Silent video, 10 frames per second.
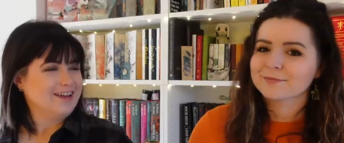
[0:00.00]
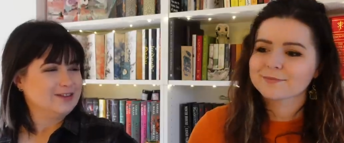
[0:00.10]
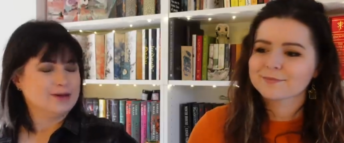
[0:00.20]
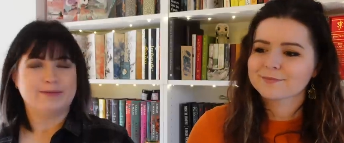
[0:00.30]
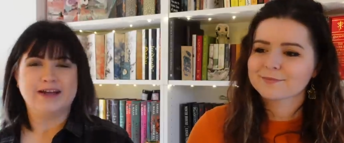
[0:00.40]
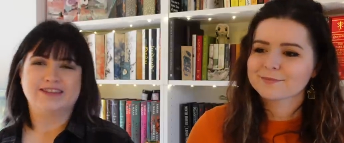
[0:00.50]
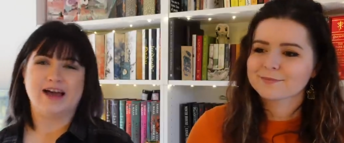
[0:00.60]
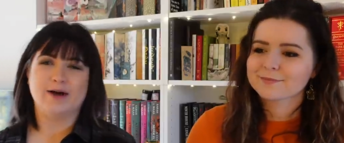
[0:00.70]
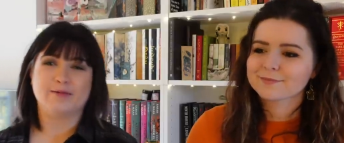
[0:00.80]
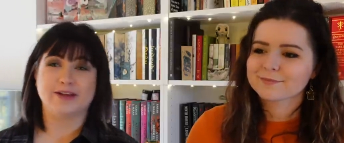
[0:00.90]
Speaker 1: So I picked it
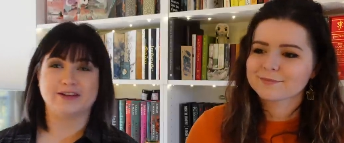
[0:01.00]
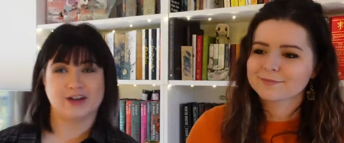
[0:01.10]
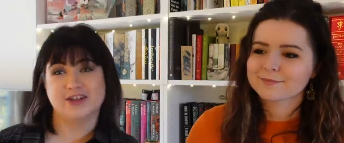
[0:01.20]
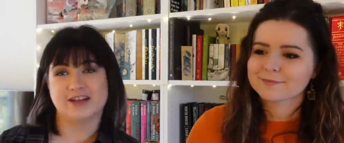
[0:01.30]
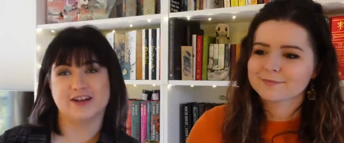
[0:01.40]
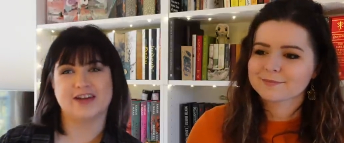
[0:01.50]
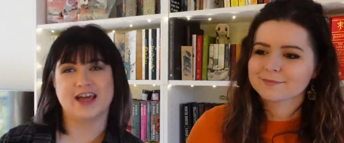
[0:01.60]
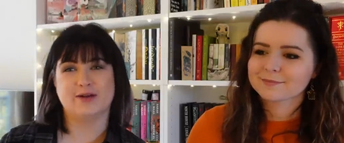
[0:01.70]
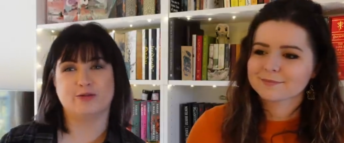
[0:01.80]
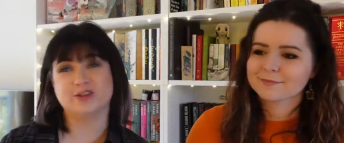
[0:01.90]
up and it turned out
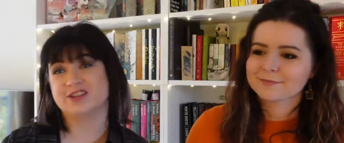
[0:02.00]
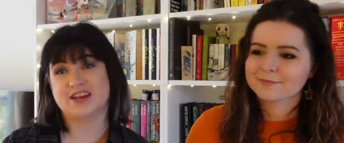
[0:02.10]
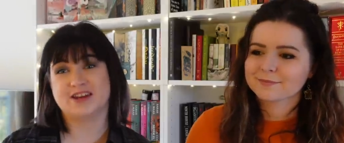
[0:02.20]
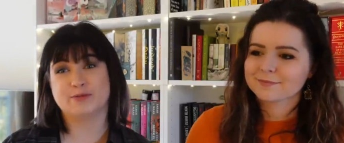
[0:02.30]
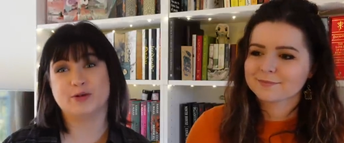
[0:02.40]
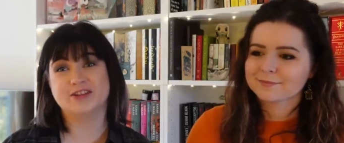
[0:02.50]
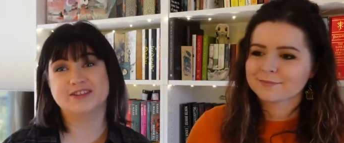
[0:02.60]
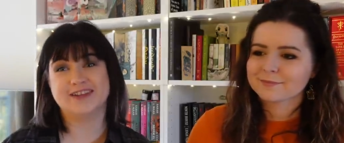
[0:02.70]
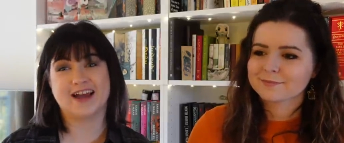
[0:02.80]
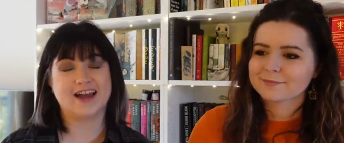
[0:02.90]
it was
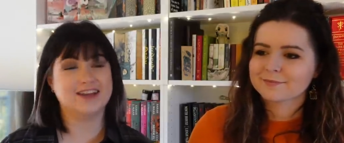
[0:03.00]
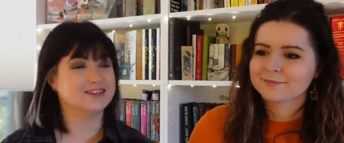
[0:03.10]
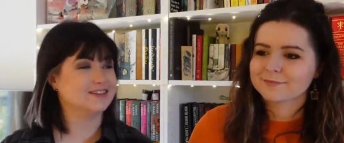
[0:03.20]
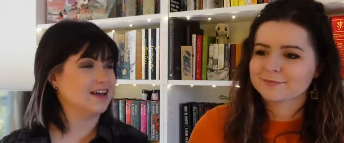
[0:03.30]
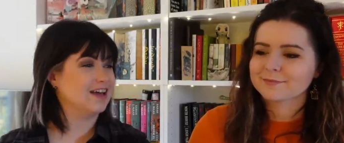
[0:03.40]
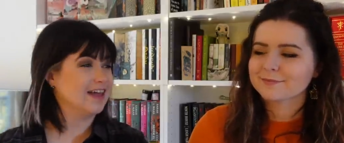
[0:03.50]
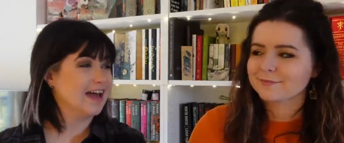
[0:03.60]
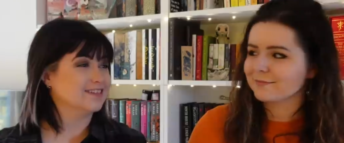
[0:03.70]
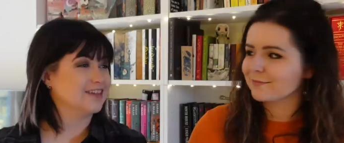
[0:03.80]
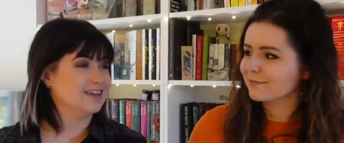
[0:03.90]
Abone's and
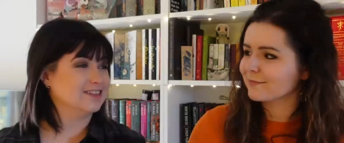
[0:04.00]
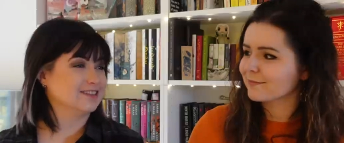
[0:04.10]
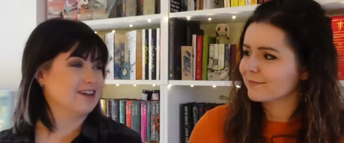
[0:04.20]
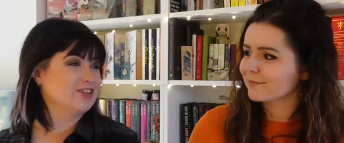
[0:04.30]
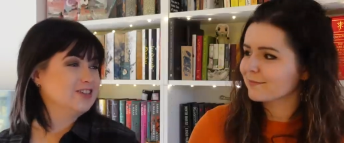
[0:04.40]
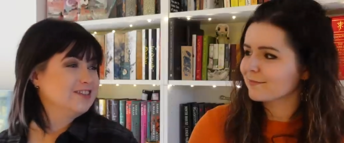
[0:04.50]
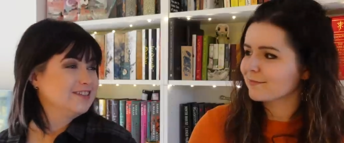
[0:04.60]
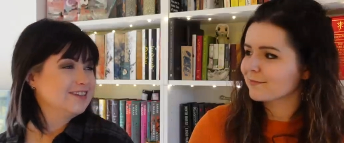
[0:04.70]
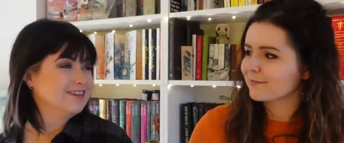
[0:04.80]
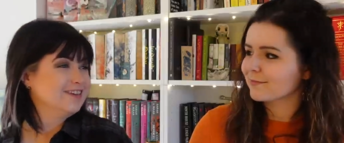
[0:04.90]
alas, I discovered
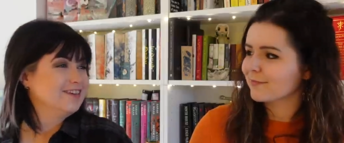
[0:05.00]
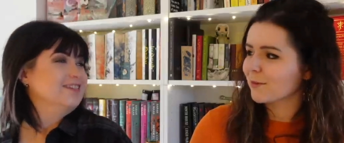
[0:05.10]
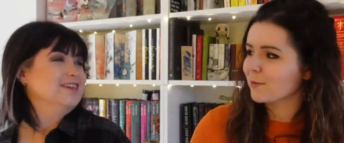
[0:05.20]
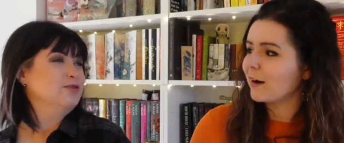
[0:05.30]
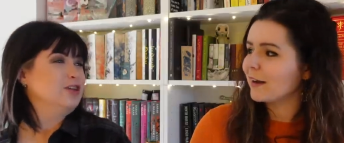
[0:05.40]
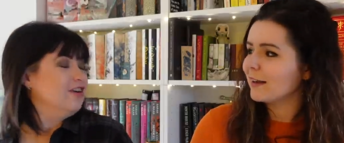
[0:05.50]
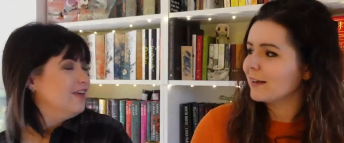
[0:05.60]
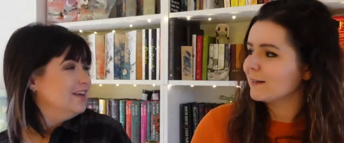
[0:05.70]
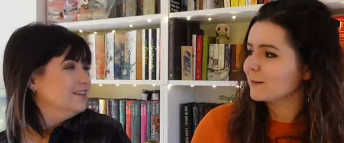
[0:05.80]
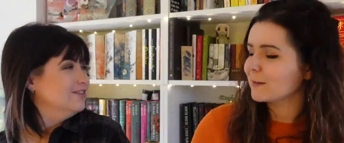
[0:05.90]
Why? young
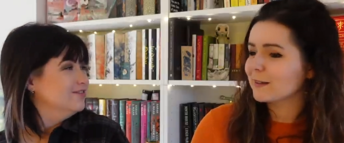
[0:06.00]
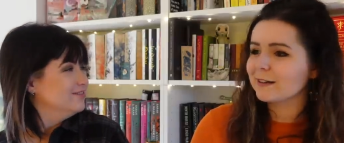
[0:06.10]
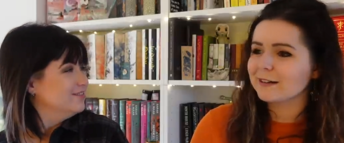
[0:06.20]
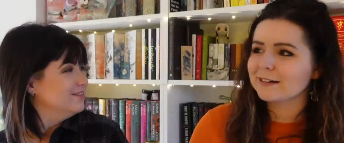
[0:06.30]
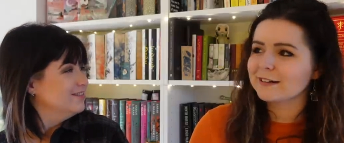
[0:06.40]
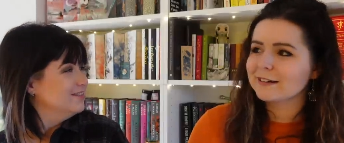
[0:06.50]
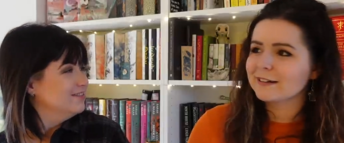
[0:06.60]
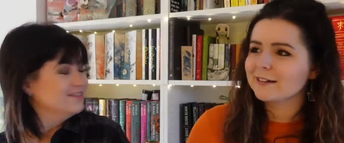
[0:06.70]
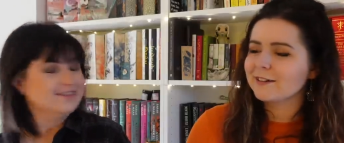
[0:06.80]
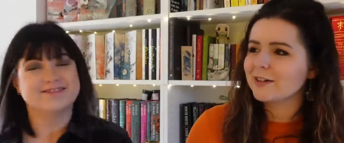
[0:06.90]
adult.
Speaker 2: Yeah.
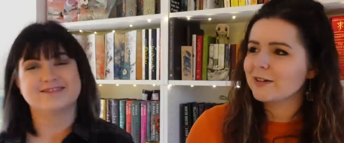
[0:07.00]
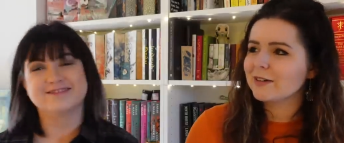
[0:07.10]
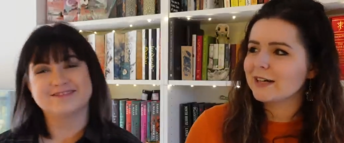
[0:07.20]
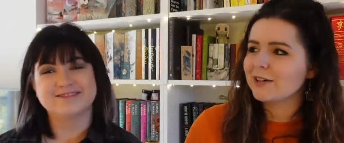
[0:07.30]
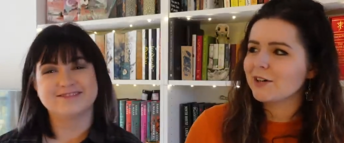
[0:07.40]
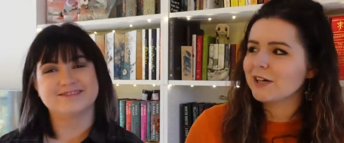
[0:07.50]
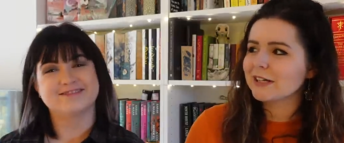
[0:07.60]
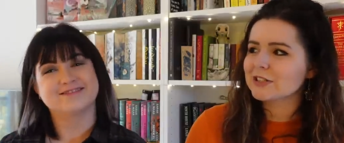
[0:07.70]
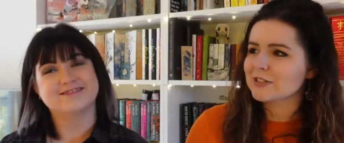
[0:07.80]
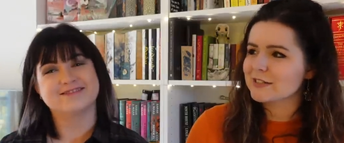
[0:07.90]
Oh wow, I
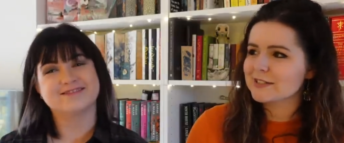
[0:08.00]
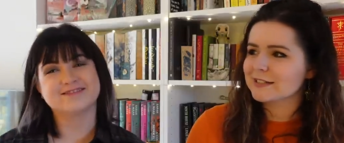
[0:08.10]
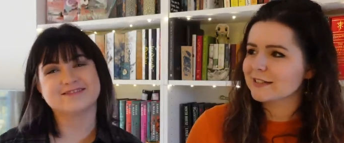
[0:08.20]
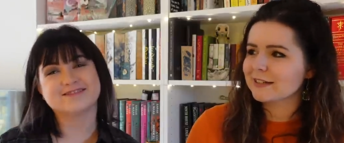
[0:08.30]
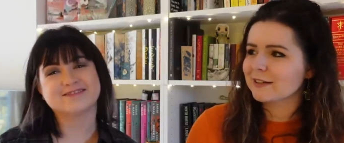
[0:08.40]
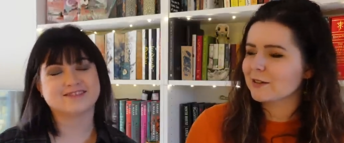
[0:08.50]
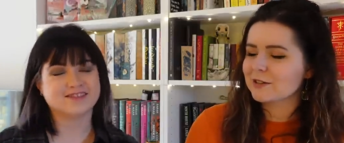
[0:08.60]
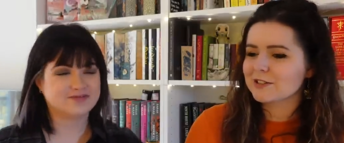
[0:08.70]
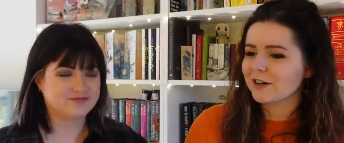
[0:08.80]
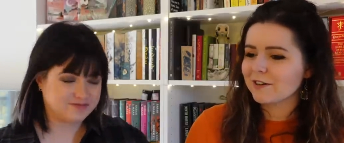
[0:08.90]
just
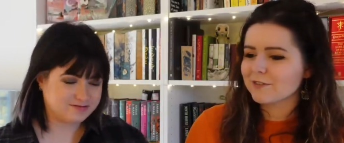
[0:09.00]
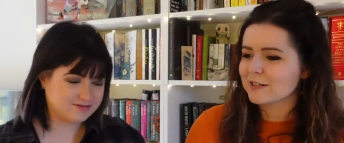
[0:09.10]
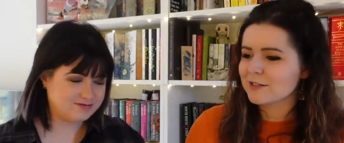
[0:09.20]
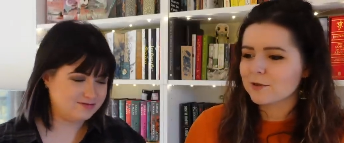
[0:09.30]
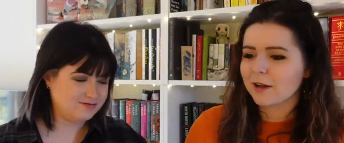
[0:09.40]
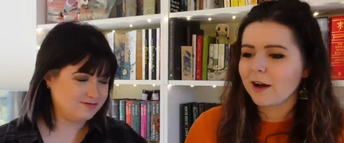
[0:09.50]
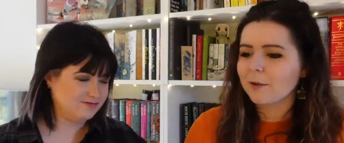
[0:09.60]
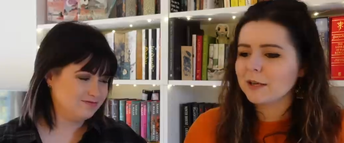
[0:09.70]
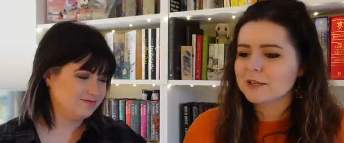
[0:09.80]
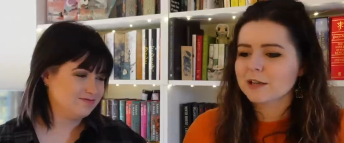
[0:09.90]
dived into like I
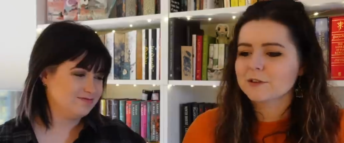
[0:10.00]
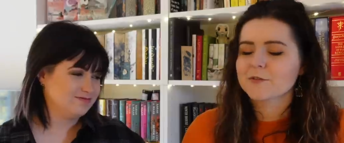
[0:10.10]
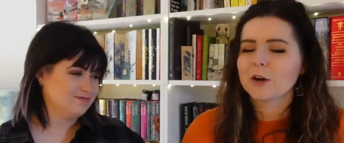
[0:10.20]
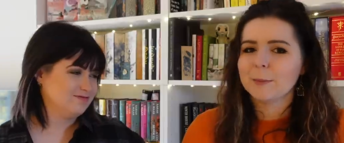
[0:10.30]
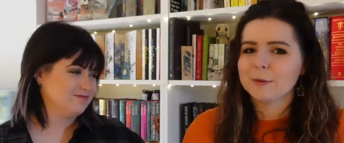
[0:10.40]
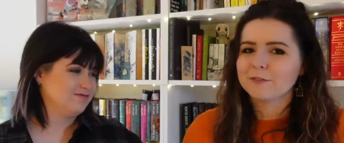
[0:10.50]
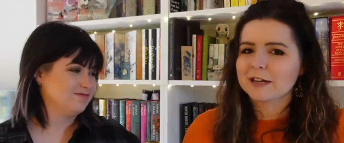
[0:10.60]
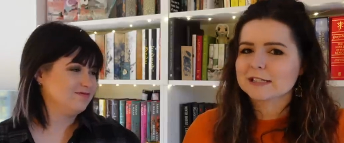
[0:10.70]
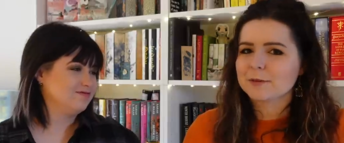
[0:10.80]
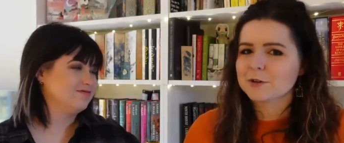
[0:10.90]
went to loads of urban
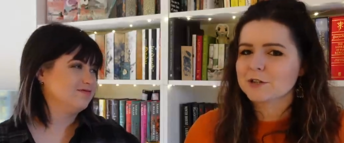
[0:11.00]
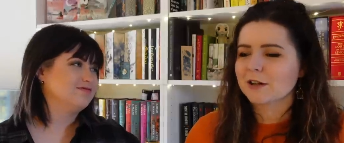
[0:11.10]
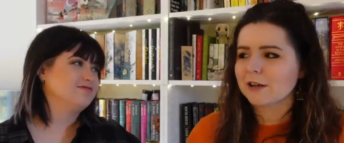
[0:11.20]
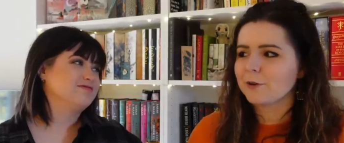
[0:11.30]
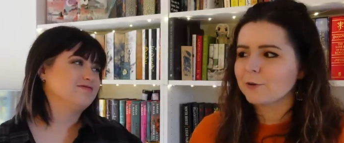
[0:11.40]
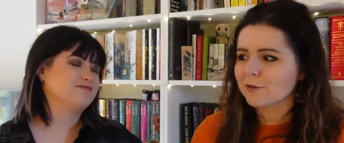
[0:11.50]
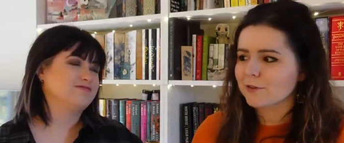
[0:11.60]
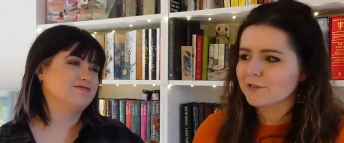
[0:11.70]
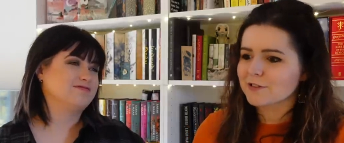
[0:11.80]
fantasy when I was younger, like Un Lun